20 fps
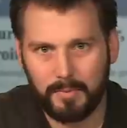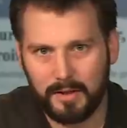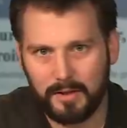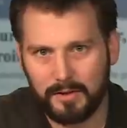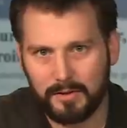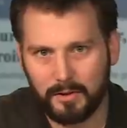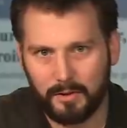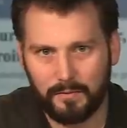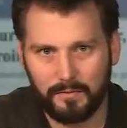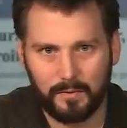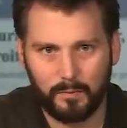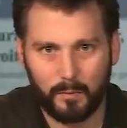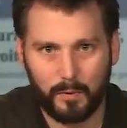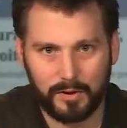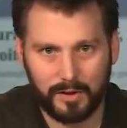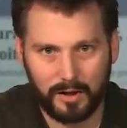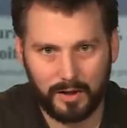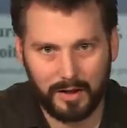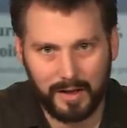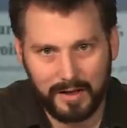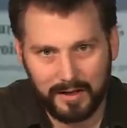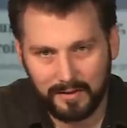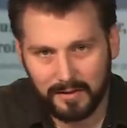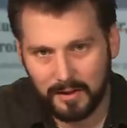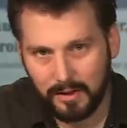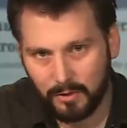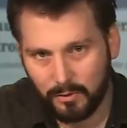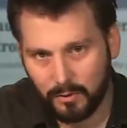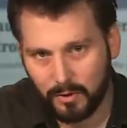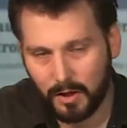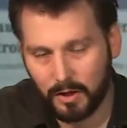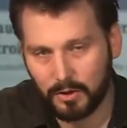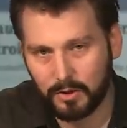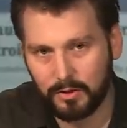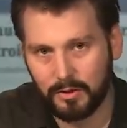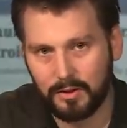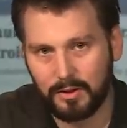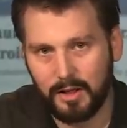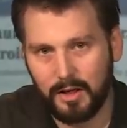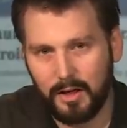piece, often with a lengthy
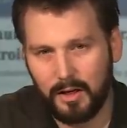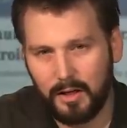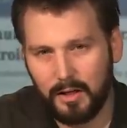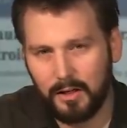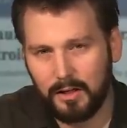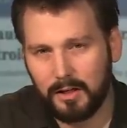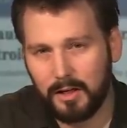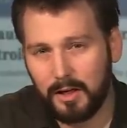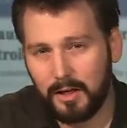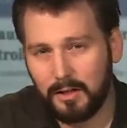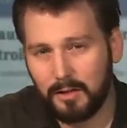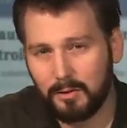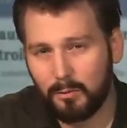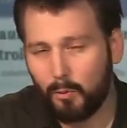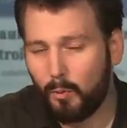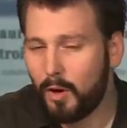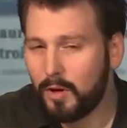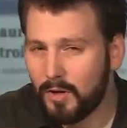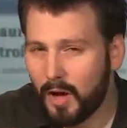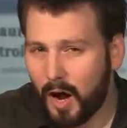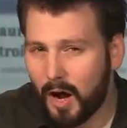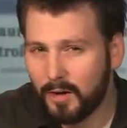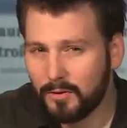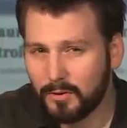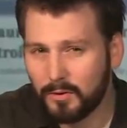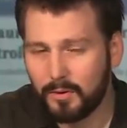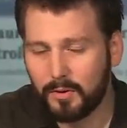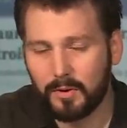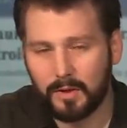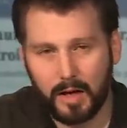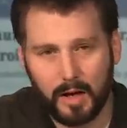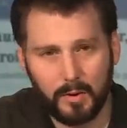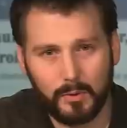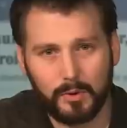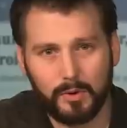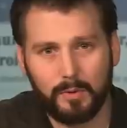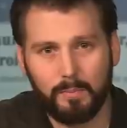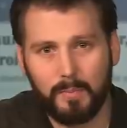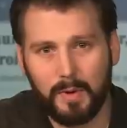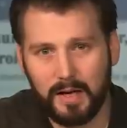introduction, gained
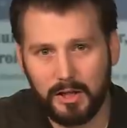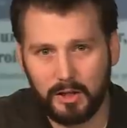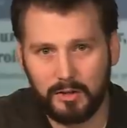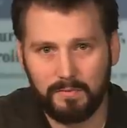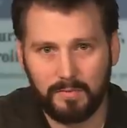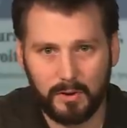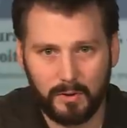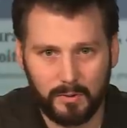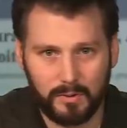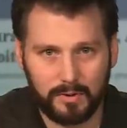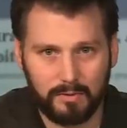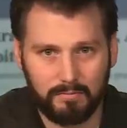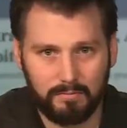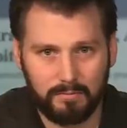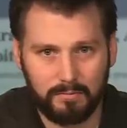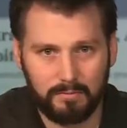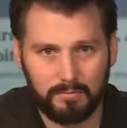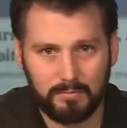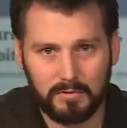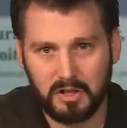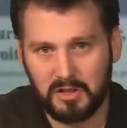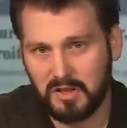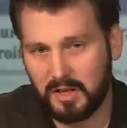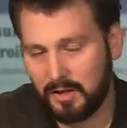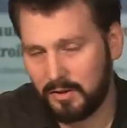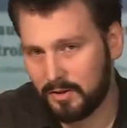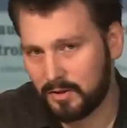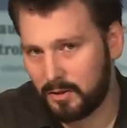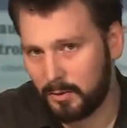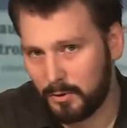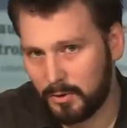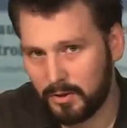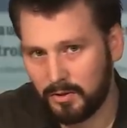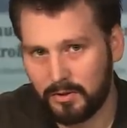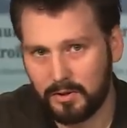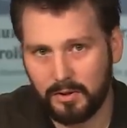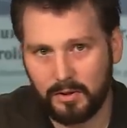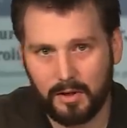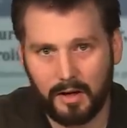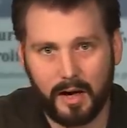100,000 page views. Today it's closer
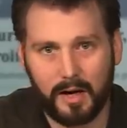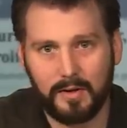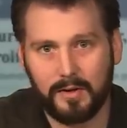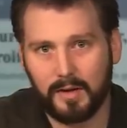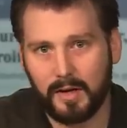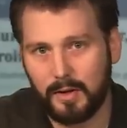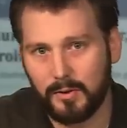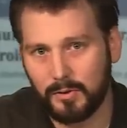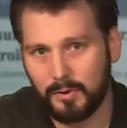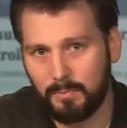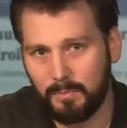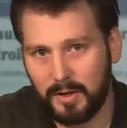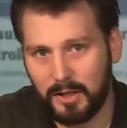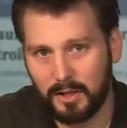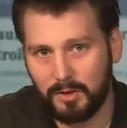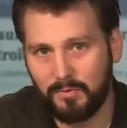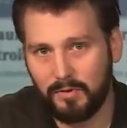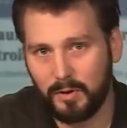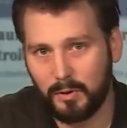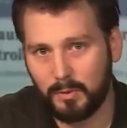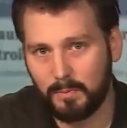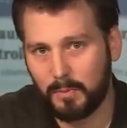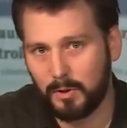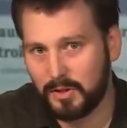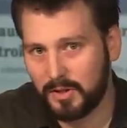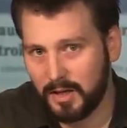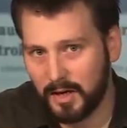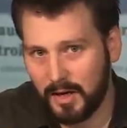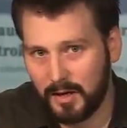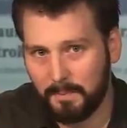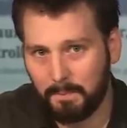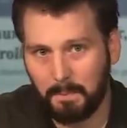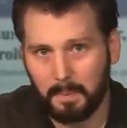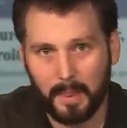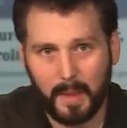to 9,000 page views per day.